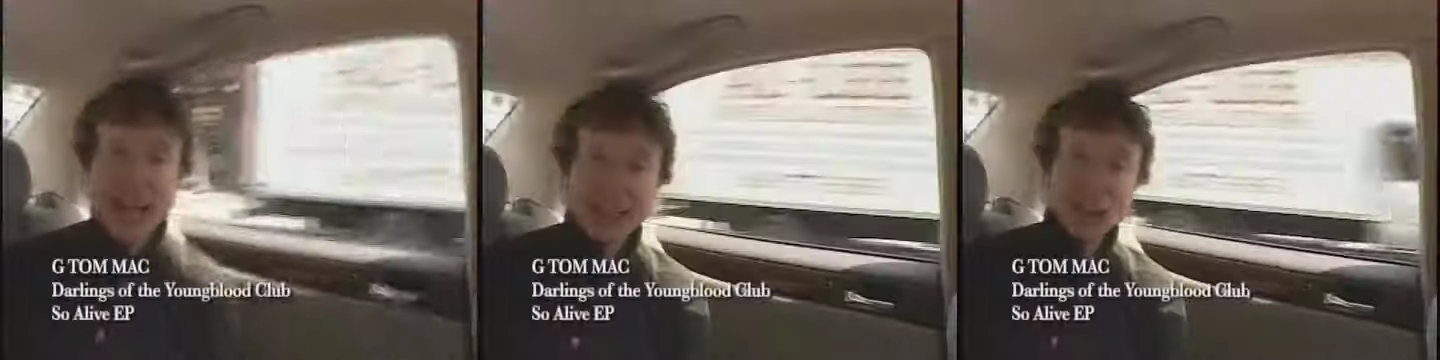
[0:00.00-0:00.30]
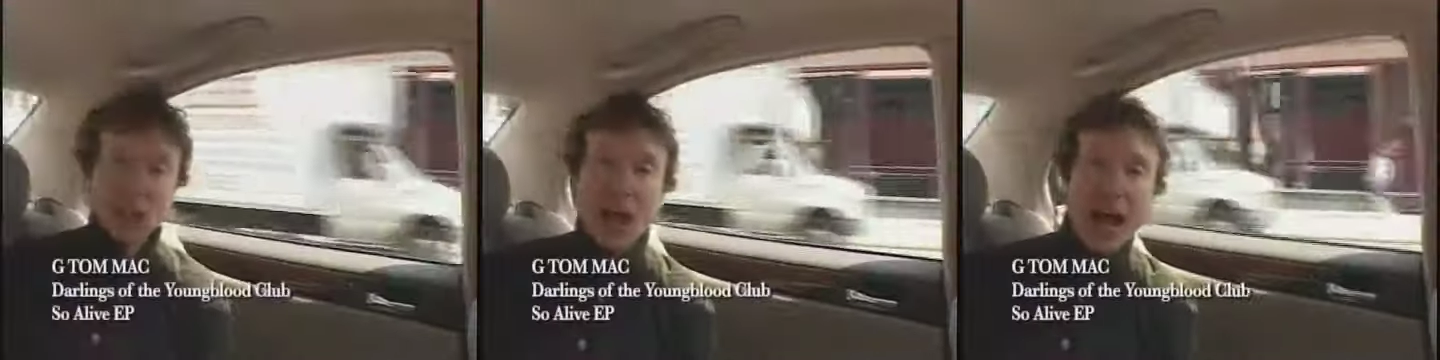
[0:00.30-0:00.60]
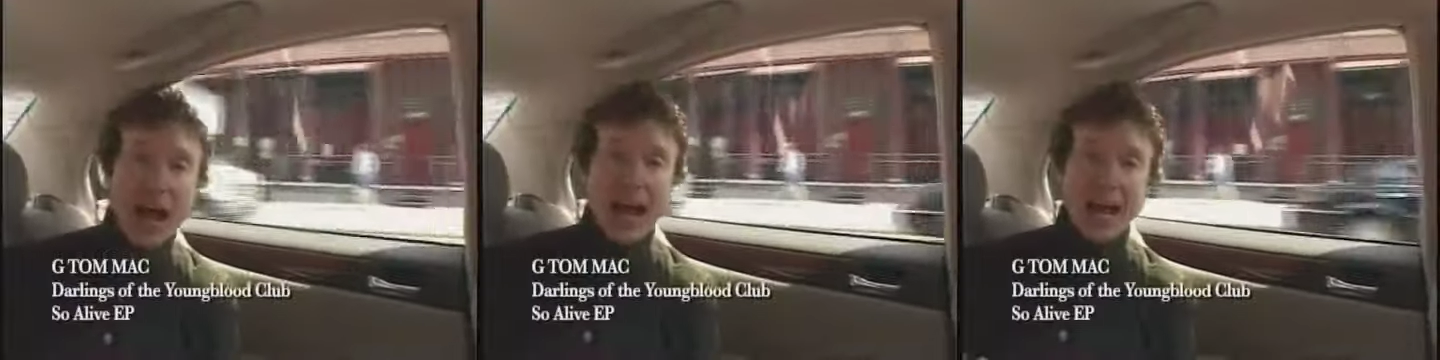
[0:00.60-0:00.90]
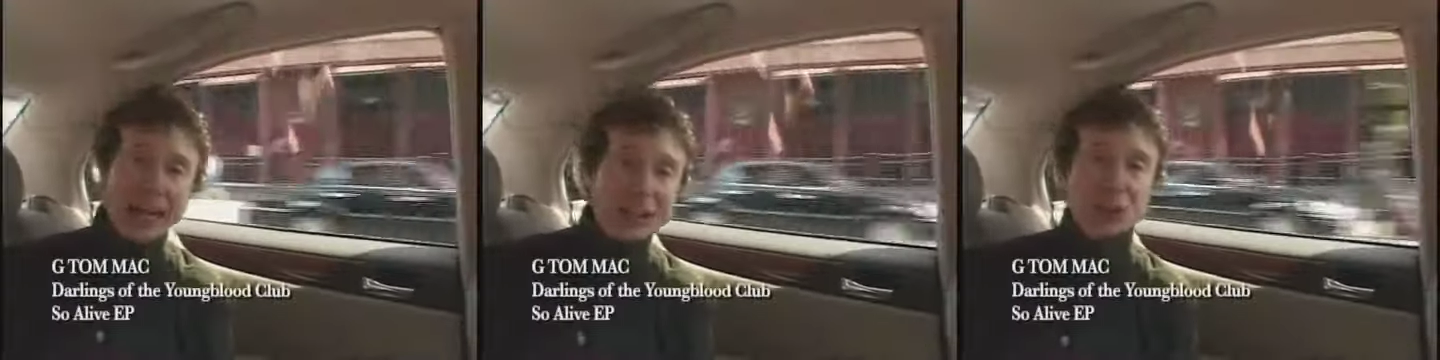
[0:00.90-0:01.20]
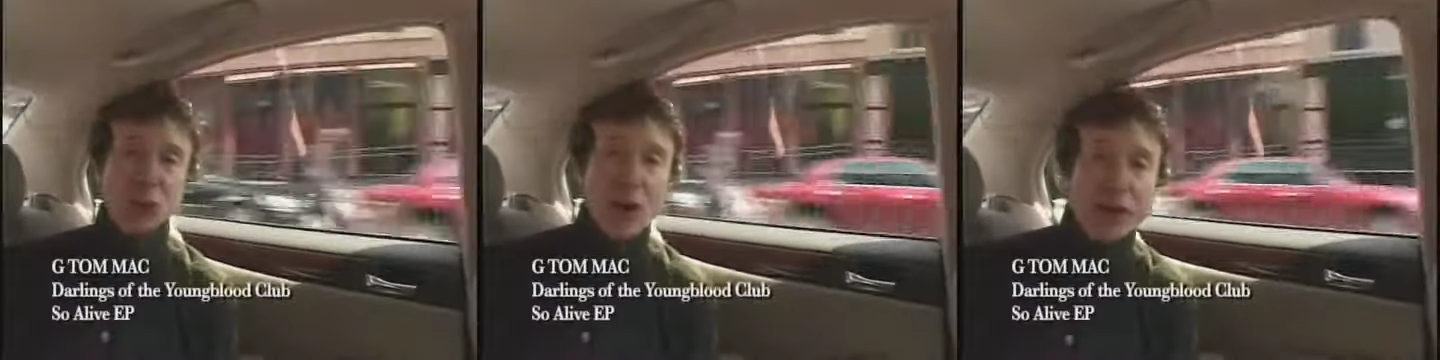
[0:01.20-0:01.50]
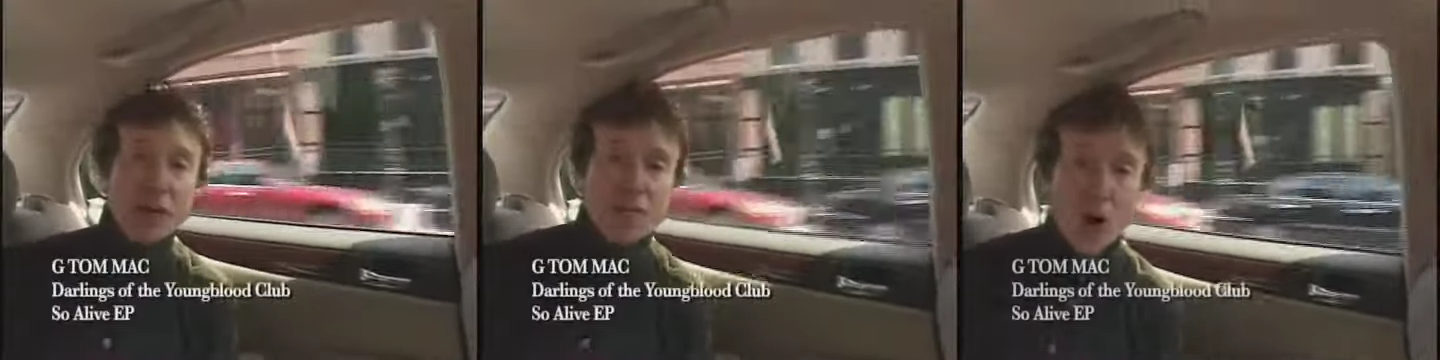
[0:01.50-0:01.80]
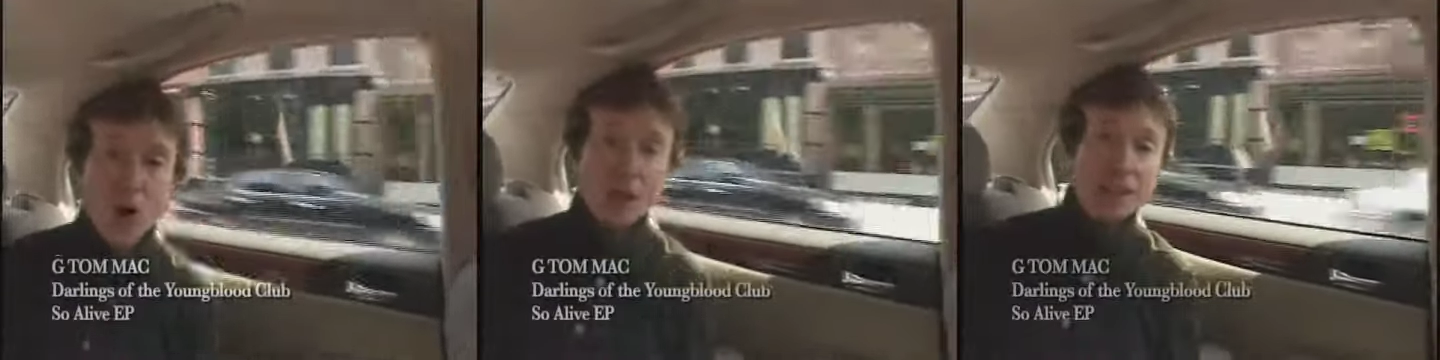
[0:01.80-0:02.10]
get
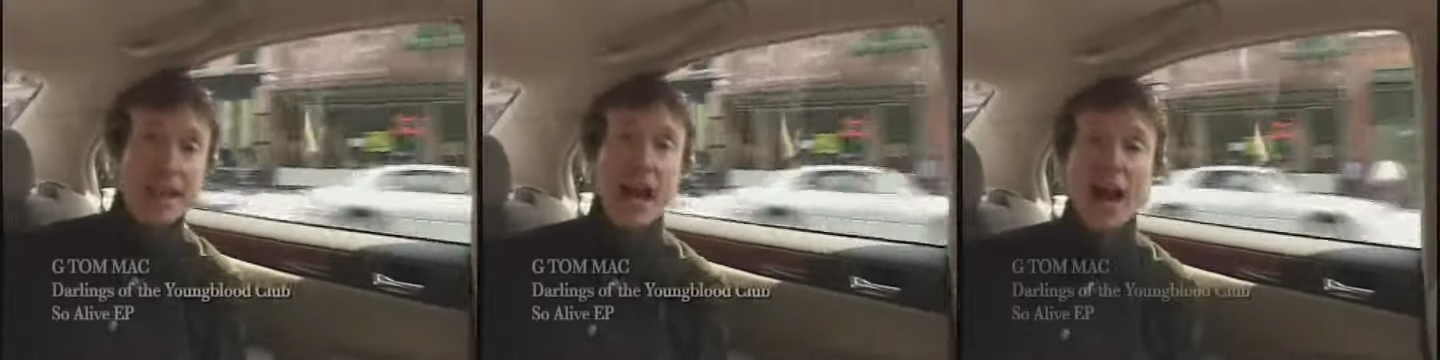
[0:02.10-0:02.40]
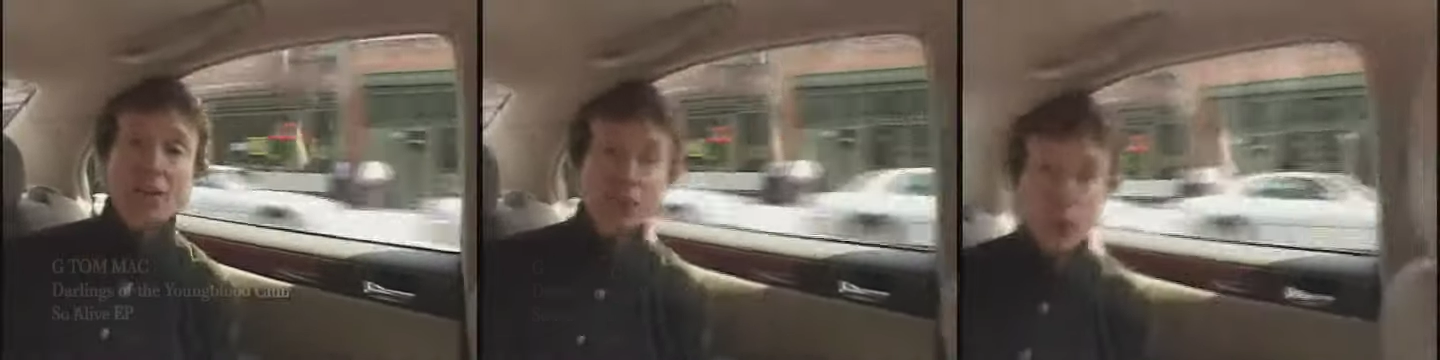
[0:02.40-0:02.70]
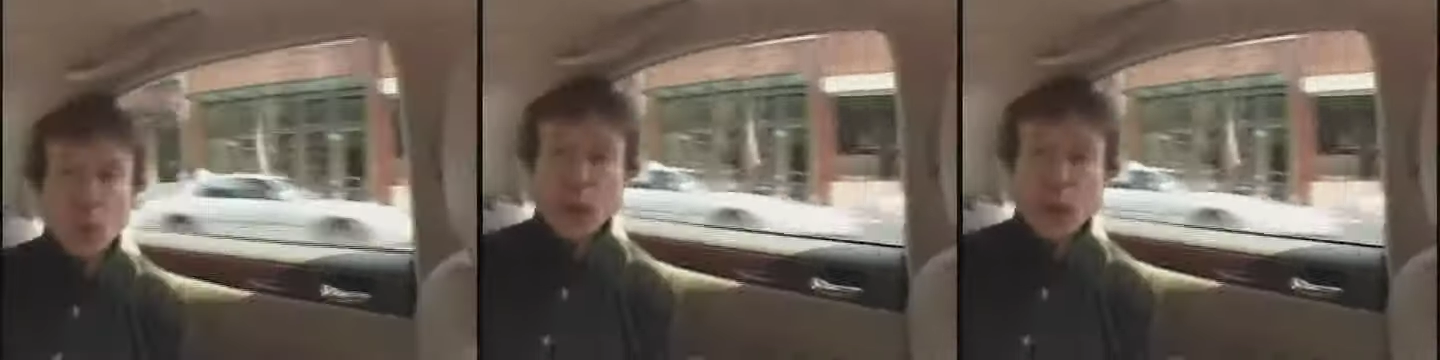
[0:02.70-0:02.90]
24 times a